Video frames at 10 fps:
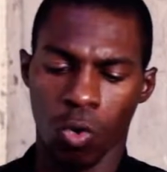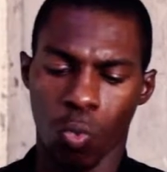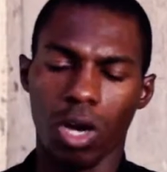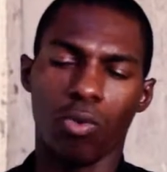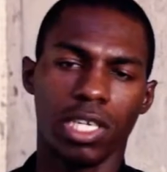
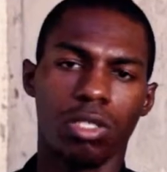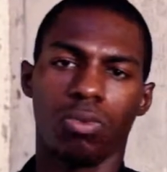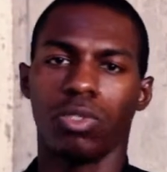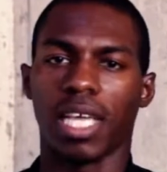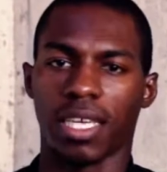well, what do you do
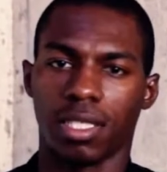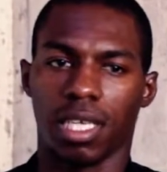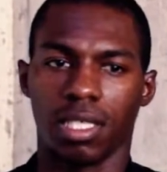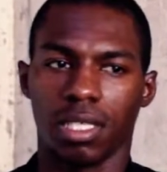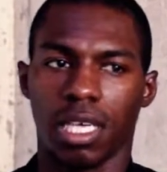when you take a
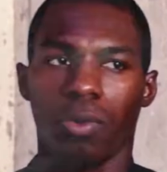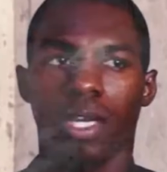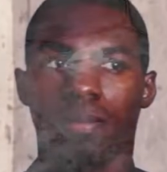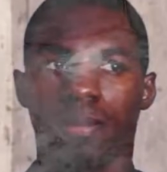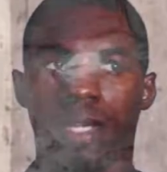test? He said,
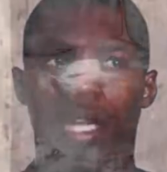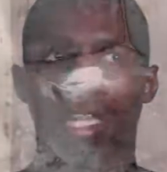well, a